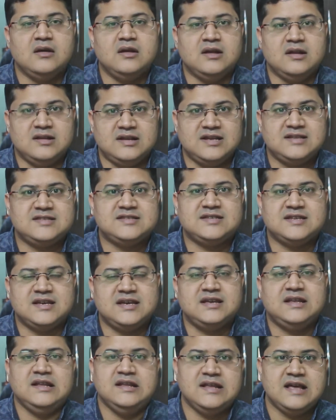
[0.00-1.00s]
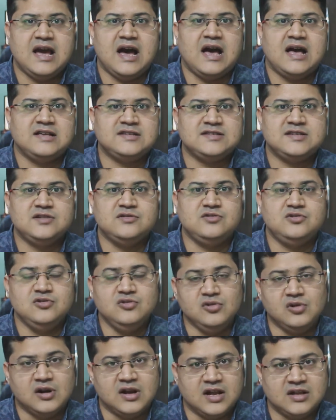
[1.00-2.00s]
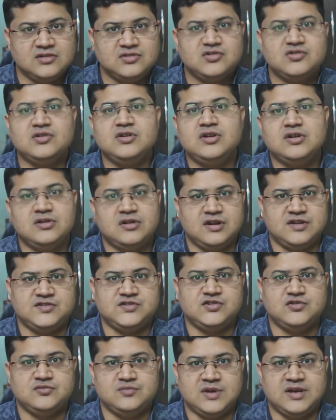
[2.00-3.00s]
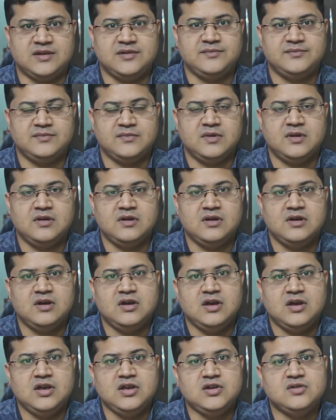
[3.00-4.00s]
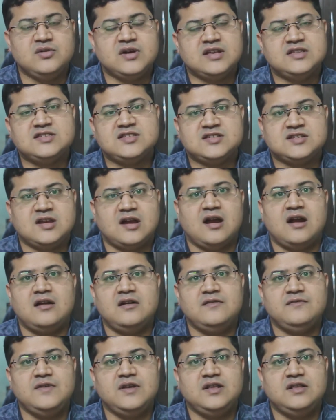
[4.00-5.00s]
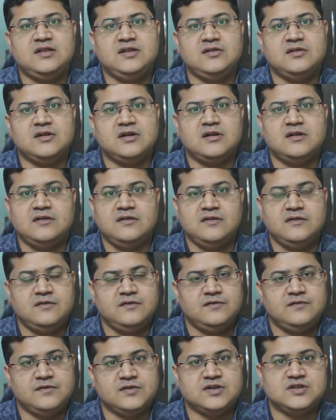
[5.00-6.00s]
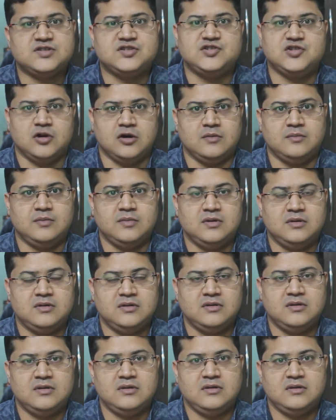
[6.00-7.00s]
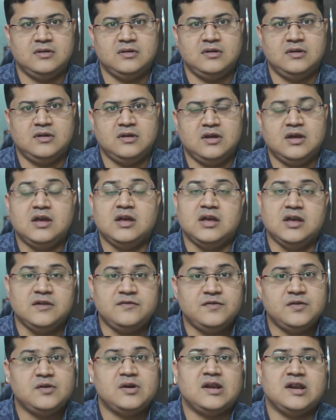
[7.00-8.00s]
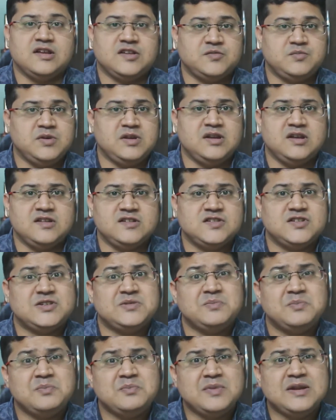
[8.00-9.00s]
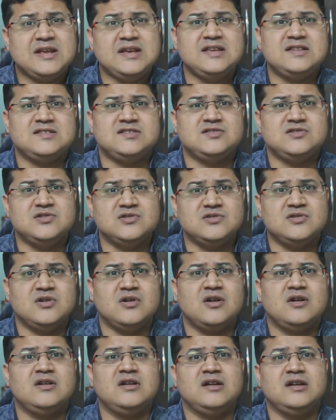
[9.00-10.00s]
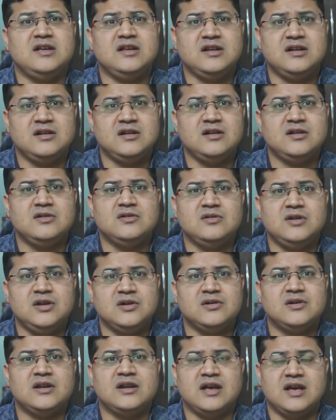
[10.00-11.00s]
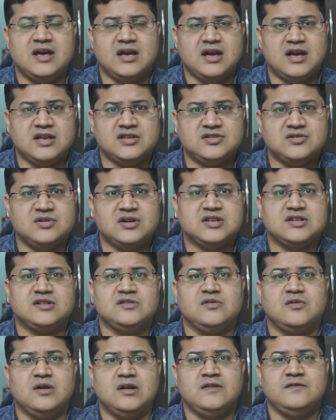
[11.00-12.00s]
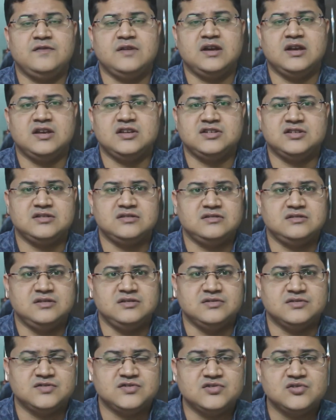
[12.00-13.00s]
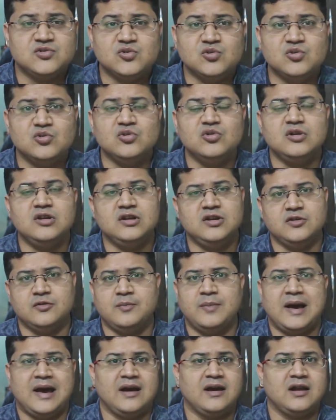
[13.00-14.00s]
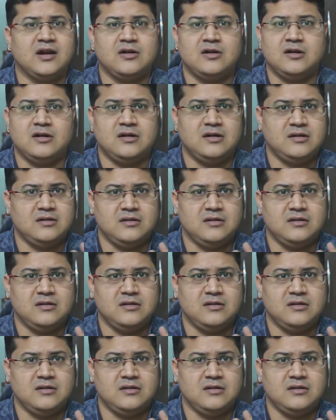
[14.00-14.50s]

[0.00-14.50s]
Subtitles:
Let's say they ask you to run through your resume. You can start with your first job. If you are experienced, please do not include your education qualification, your school, your background.